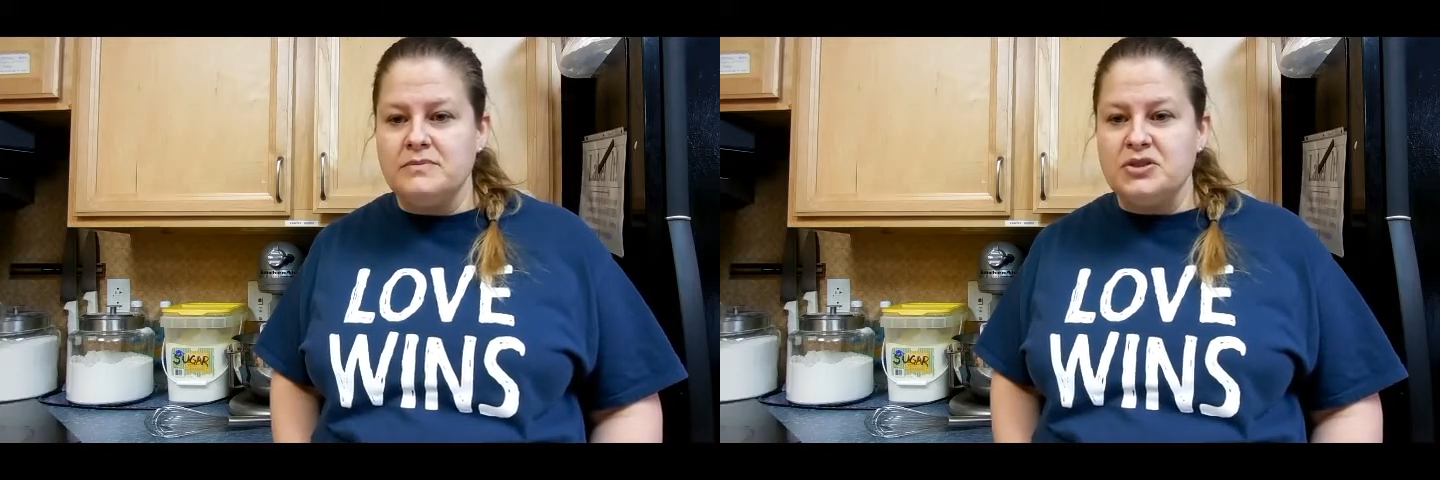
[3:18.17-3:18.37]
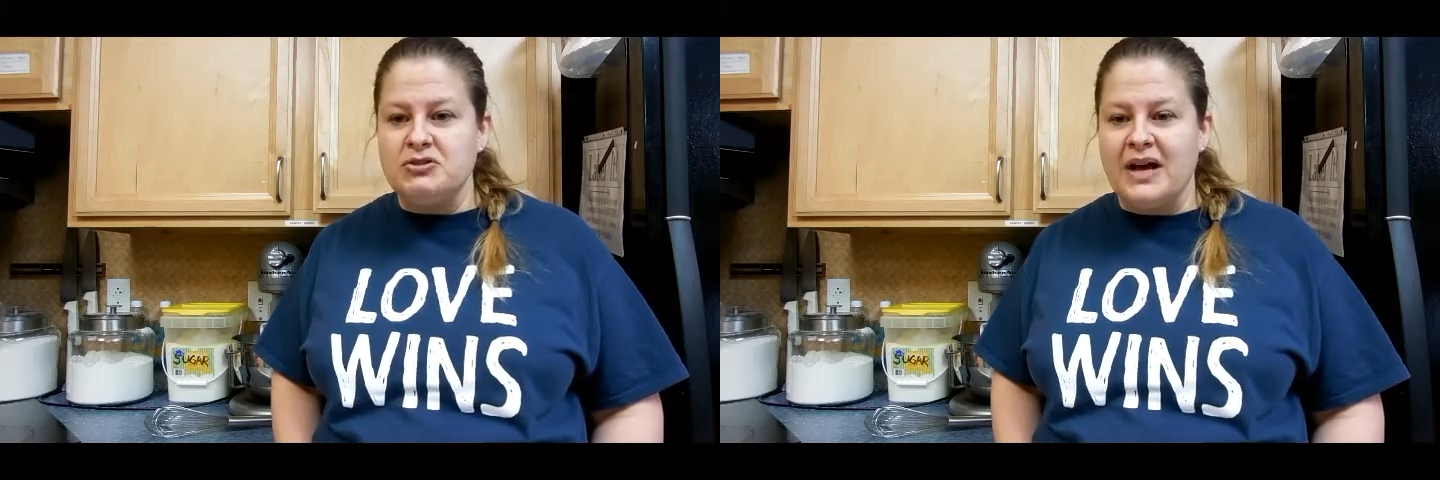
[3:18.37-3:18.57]

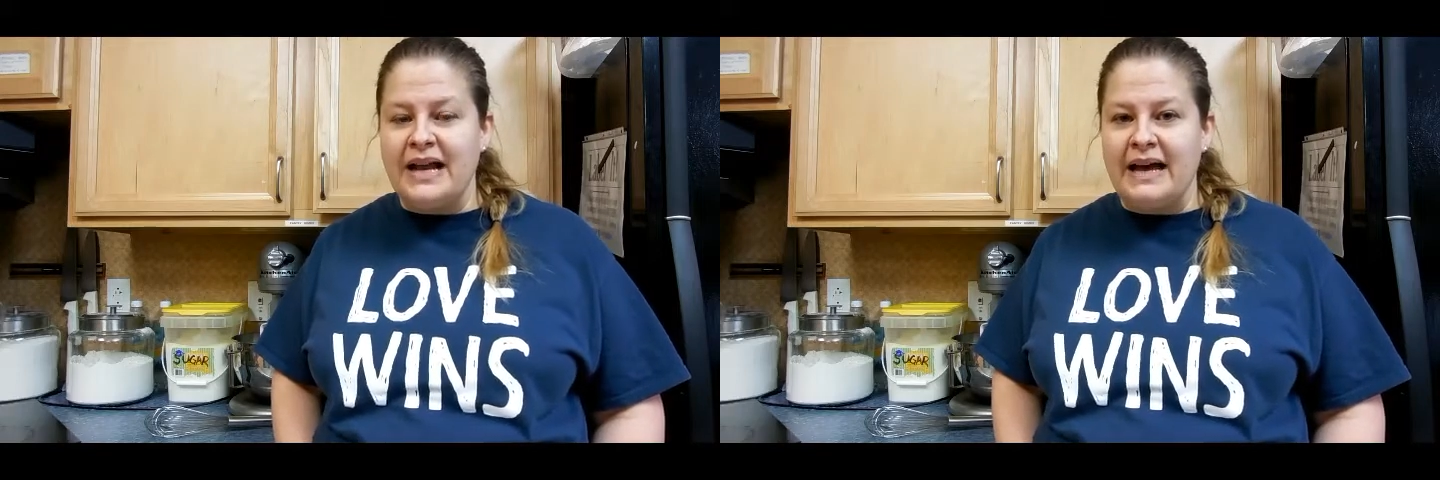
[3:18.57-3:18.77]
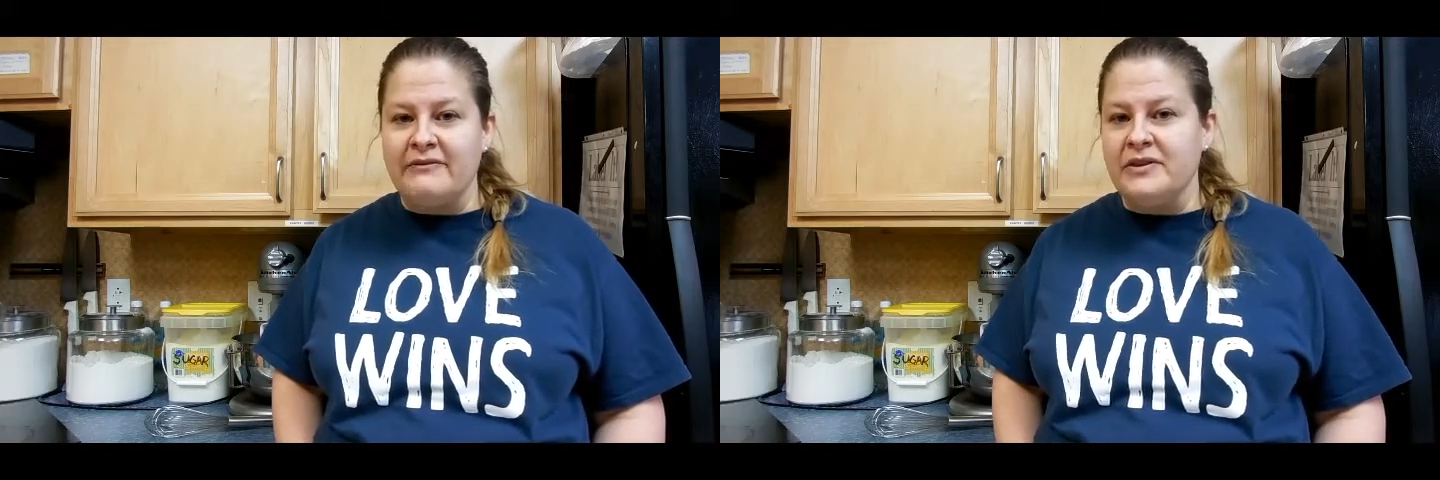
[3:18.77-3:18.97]
do
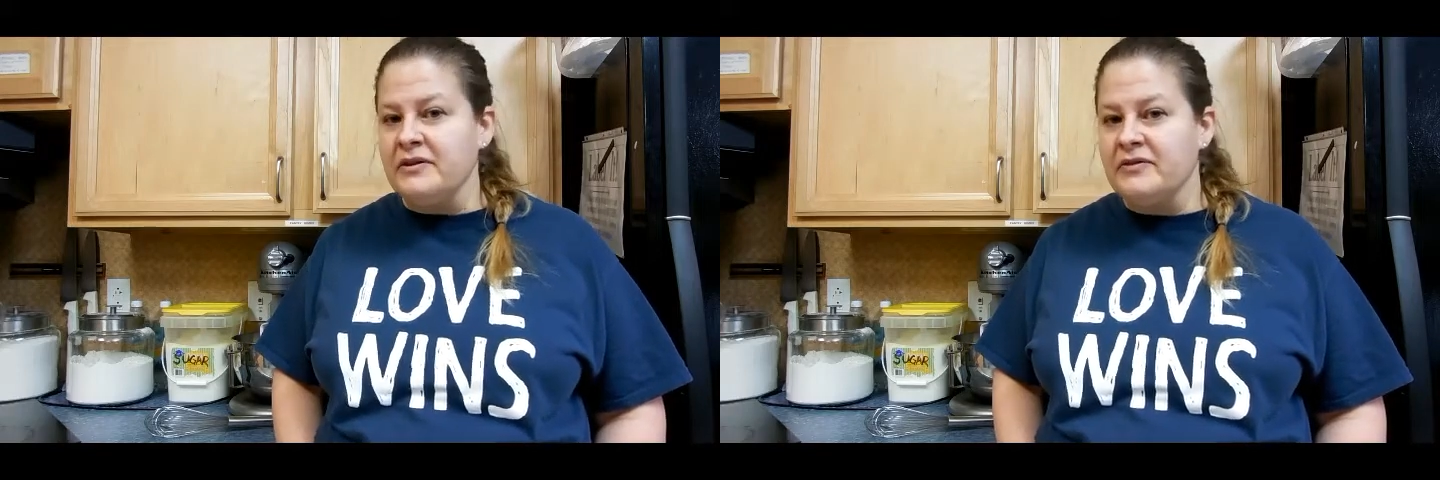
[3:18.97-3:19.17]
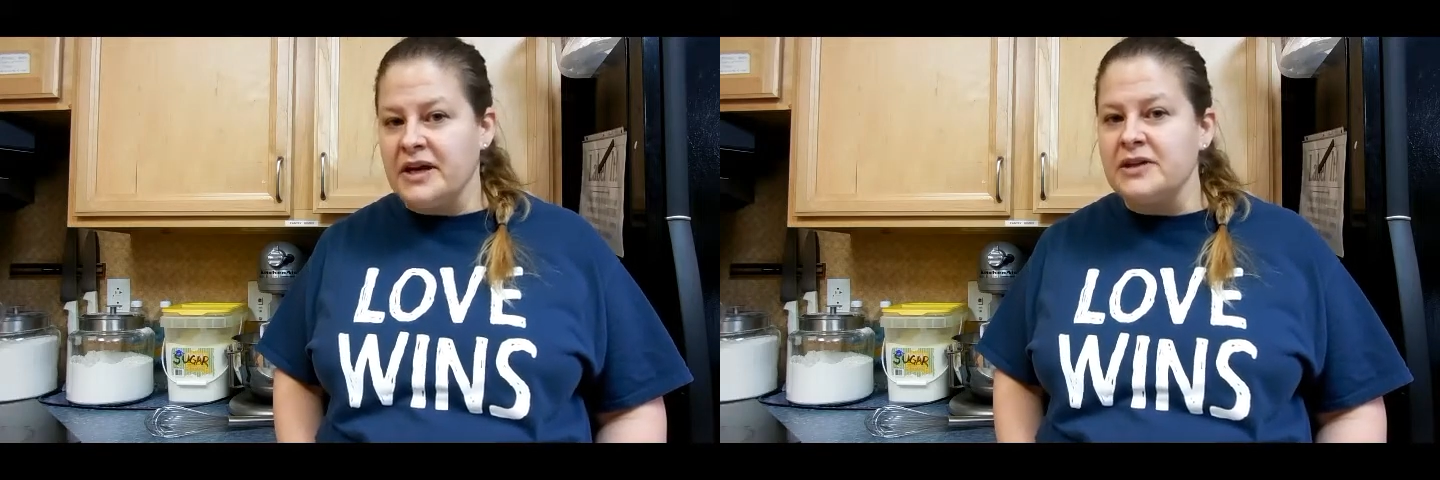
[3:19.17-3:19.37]
not have
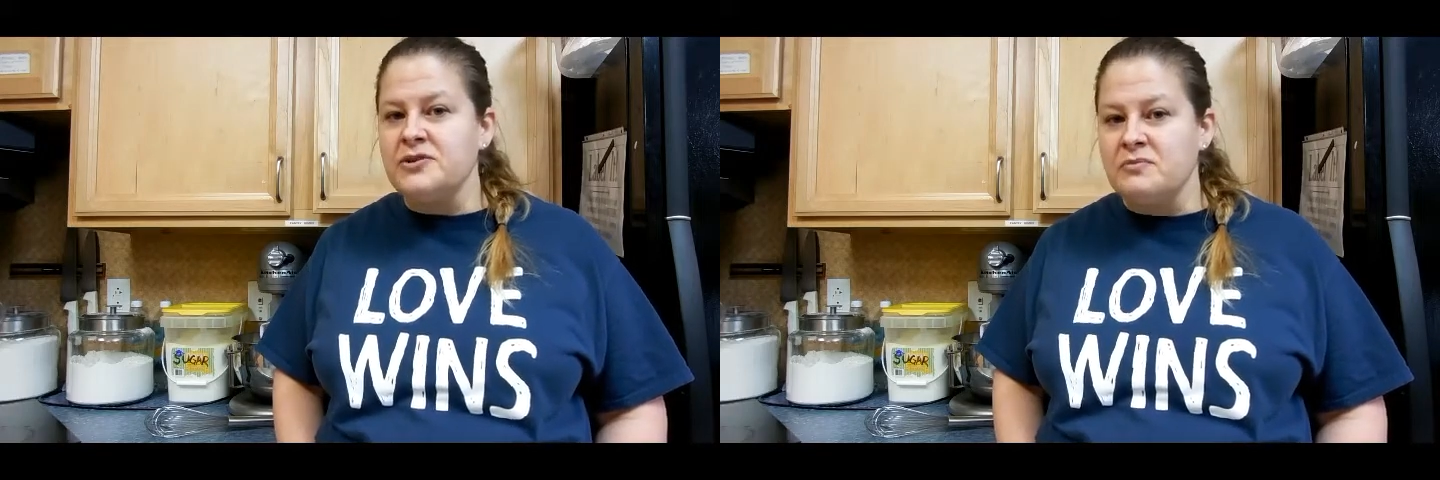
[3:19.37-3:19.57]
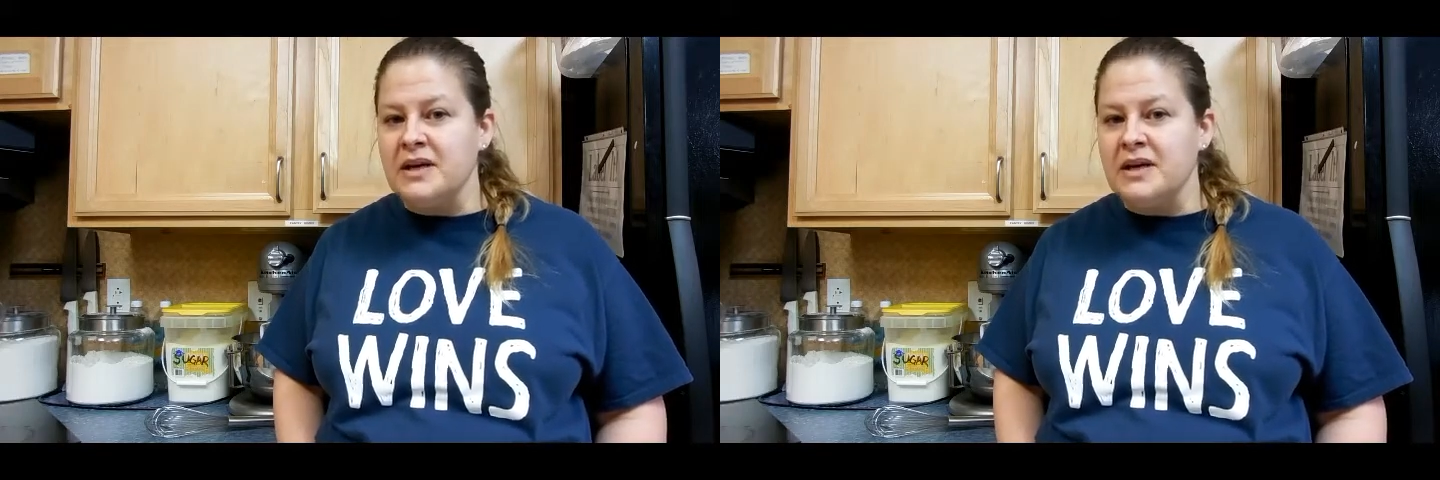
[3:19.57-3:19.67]
the financial